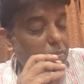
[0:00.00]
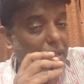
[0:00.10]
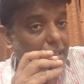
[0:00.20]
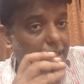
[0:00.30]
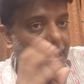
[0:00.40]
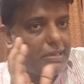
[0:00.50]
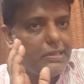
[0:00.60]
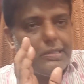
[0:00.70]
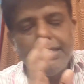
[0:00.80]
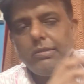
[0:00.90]
to pay the
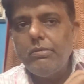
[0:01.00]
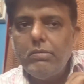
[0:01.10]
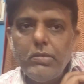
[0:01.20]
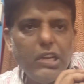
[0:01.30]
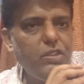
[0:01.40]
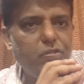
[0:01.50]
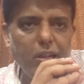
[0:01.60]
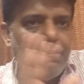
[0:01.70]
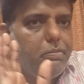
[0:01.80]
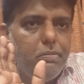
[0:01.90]
taxes. That is
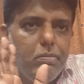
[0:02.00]
very